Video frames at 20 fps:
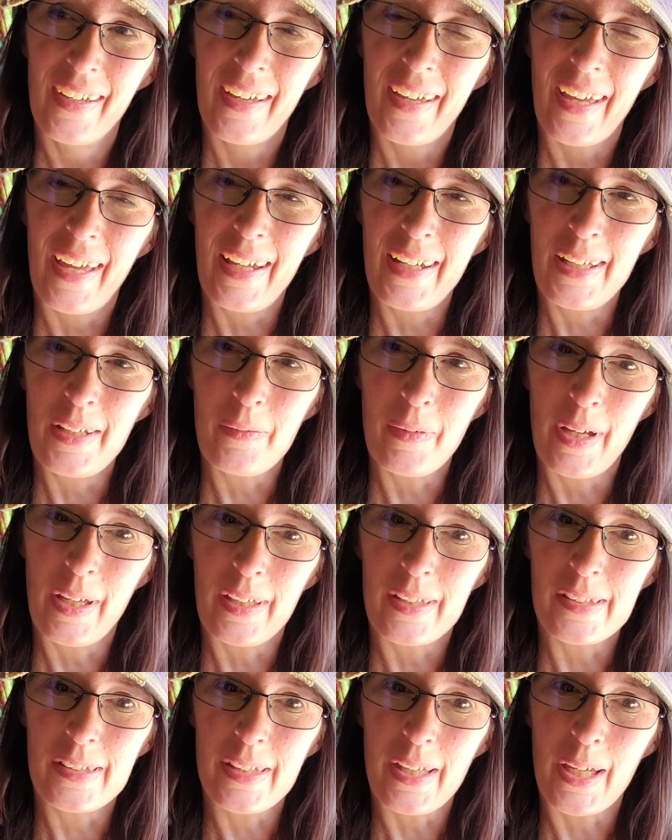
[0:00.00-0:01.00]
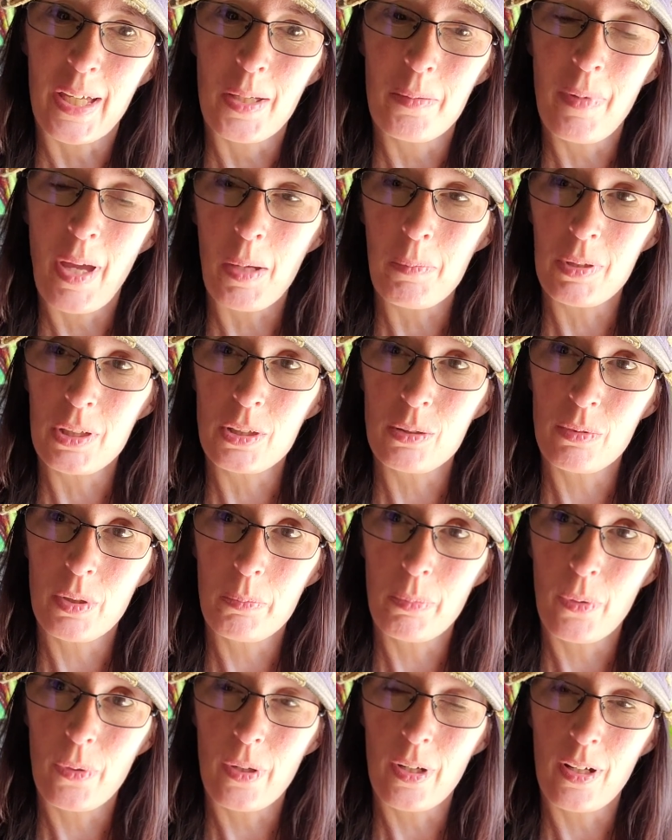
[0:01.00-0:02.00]
Anyways, I'm happy to
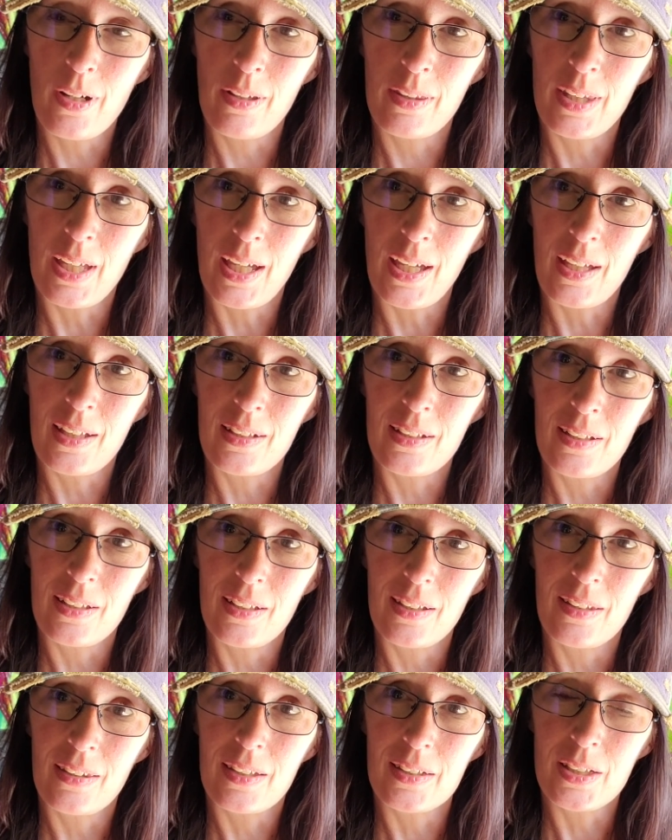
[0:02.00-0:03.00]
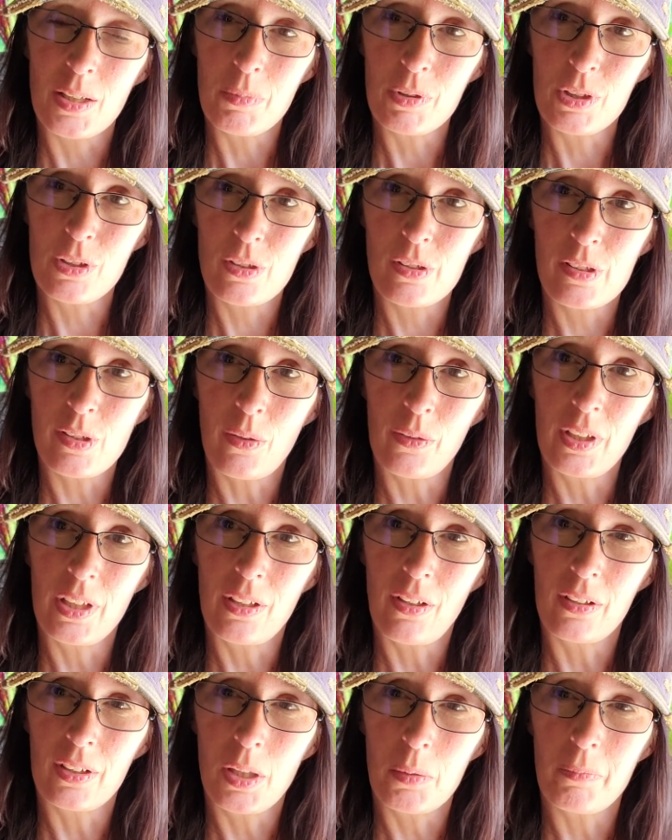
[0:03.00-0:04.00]
report that the temperature has only
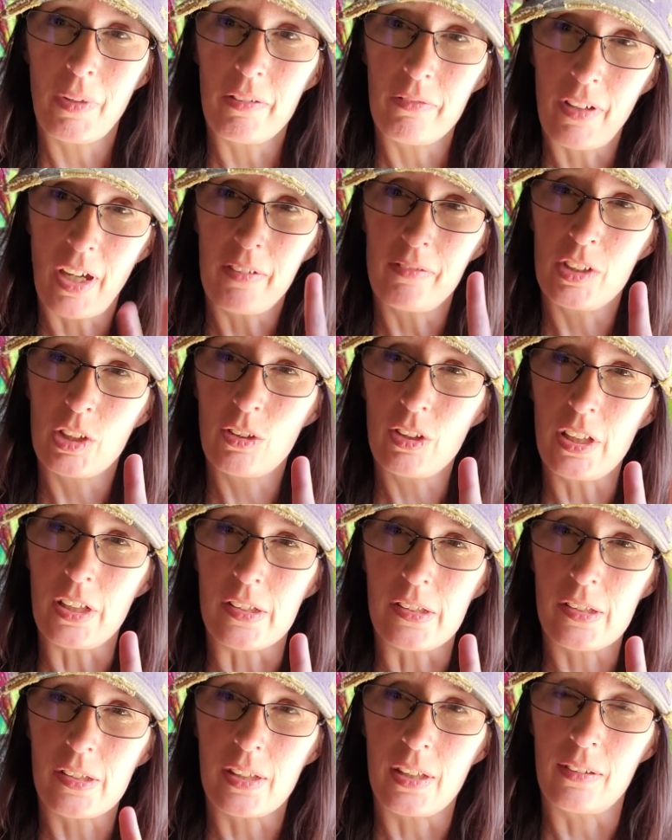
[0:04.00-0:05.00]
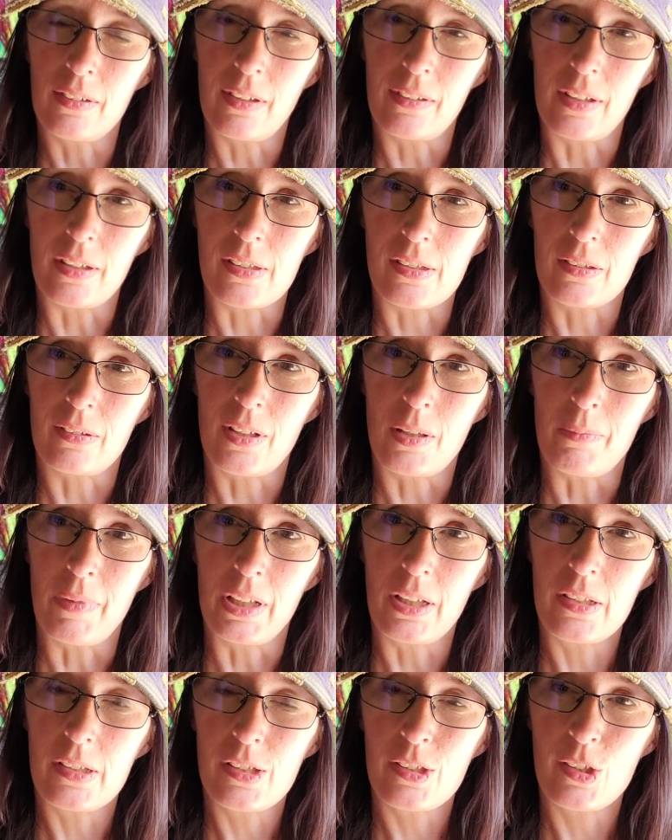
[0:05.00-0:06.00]
gone up by 5 degrees in the last 30
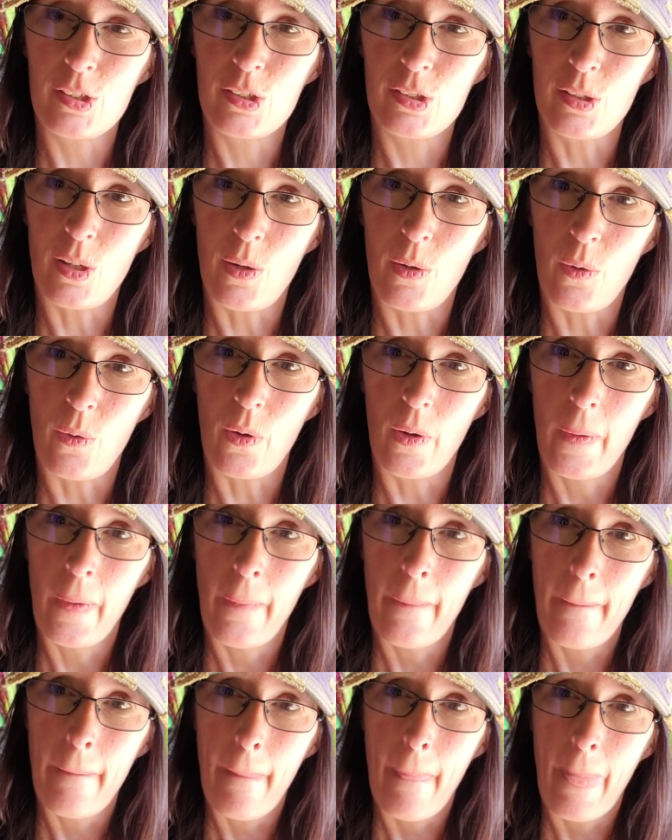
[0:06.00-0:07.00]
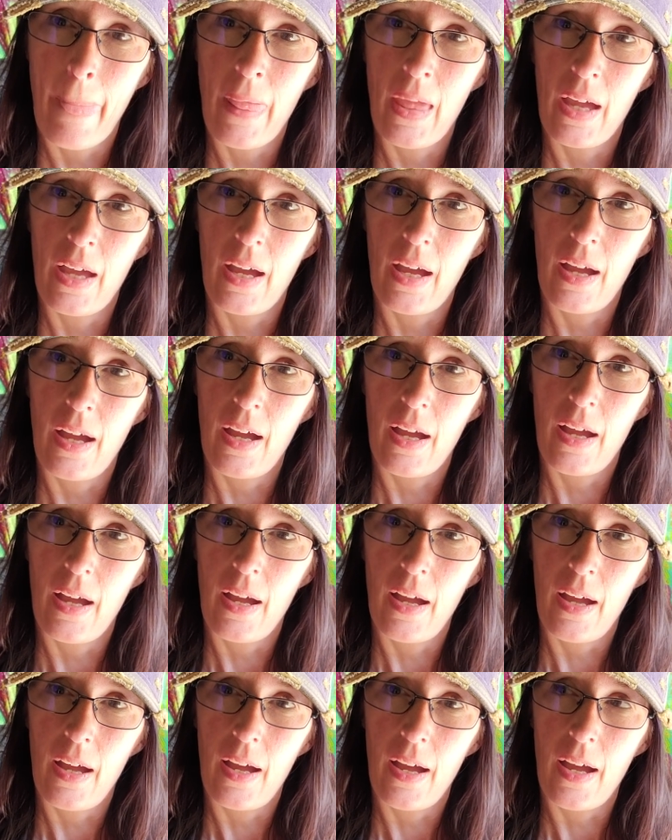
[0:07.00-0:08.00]
minutes, so
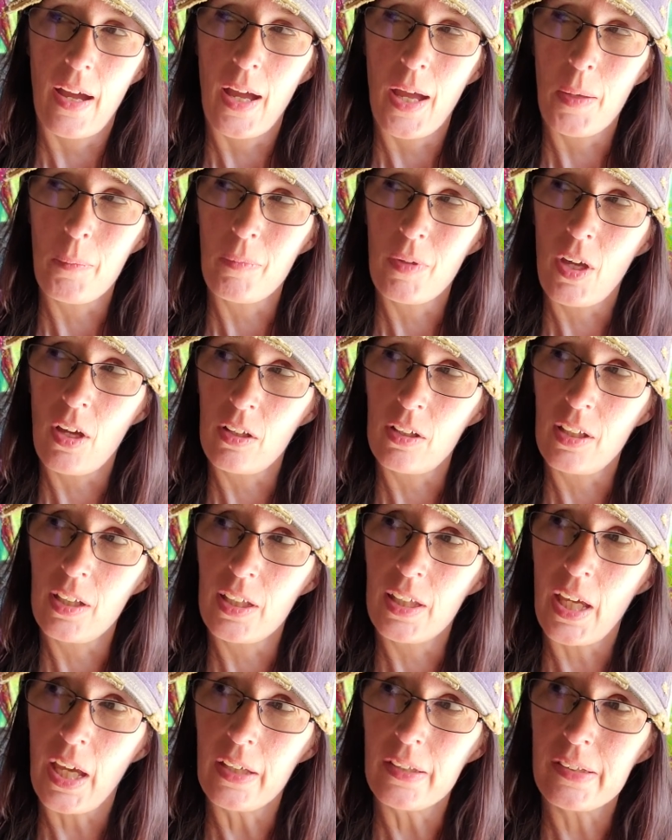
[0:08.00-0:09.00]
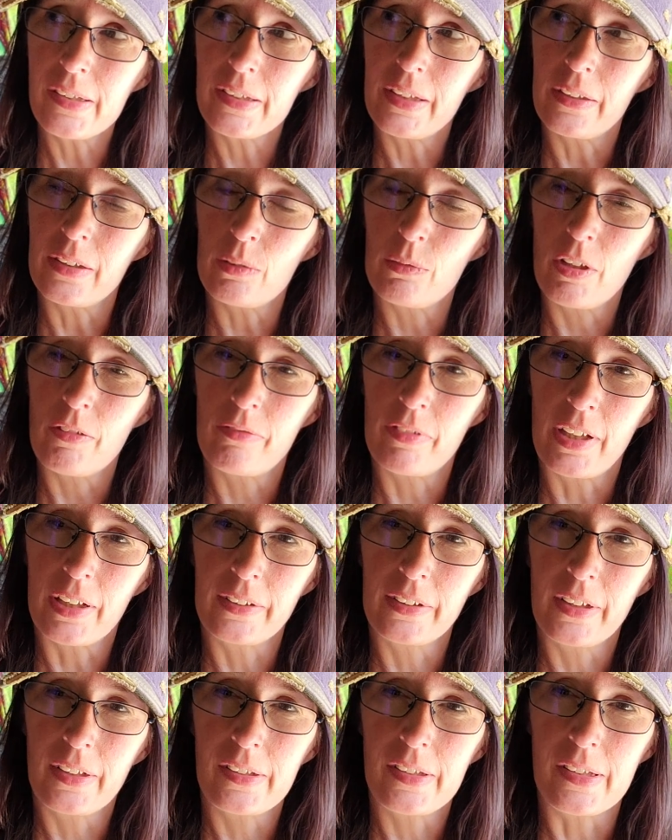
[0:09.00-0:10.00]
I'm gonna guess that the
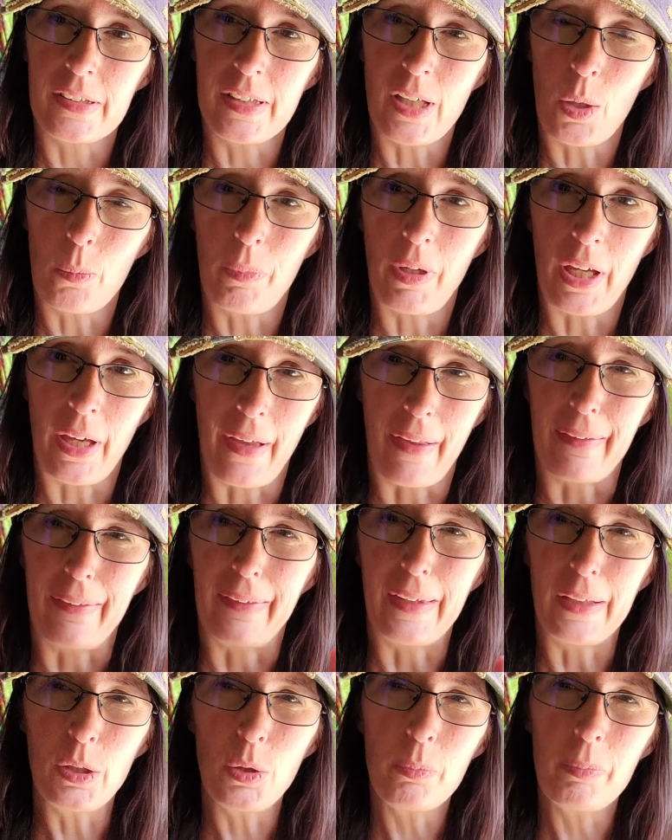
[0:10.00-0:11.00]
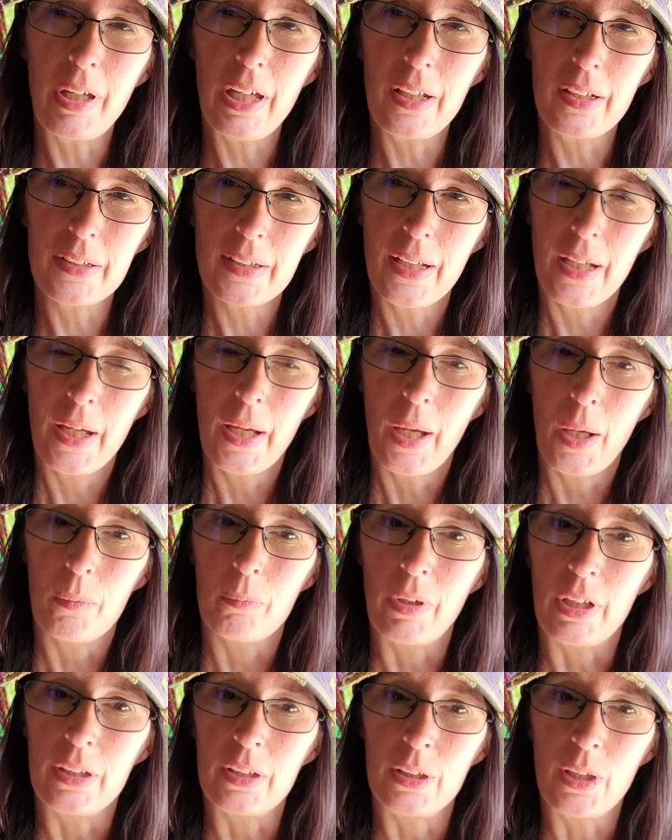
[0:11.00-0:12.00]
Reflectix is helping a little bit,
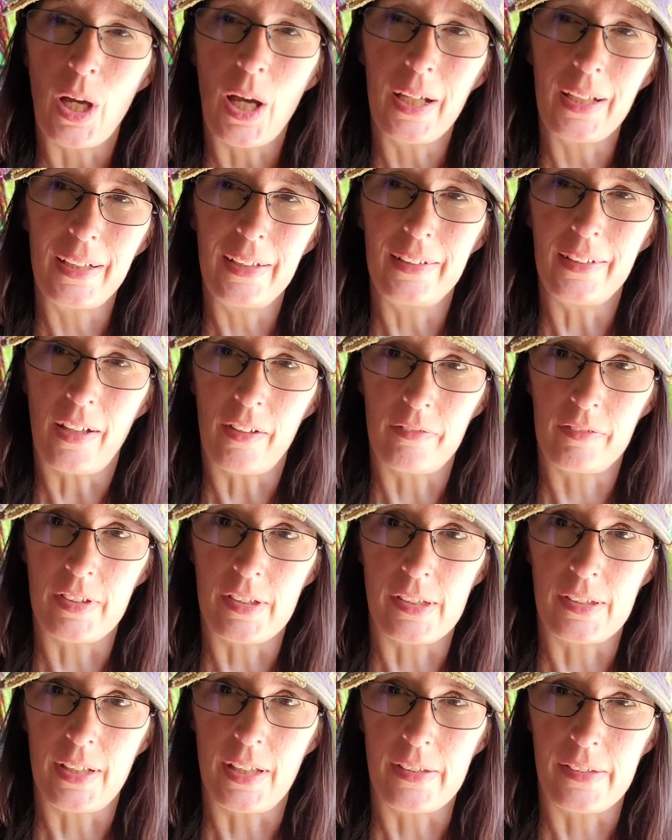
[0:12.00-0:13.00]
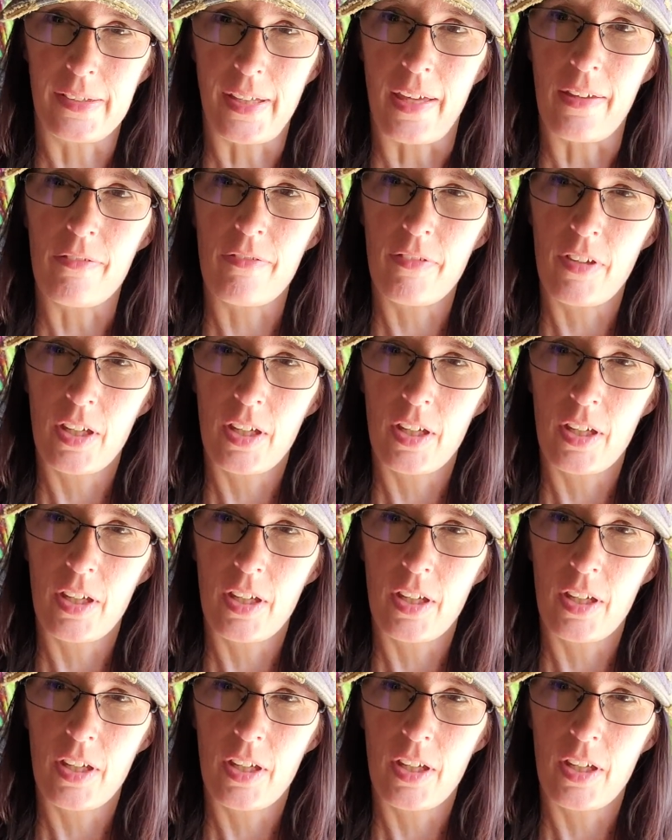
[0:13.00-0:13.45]
but not enough to stay safe.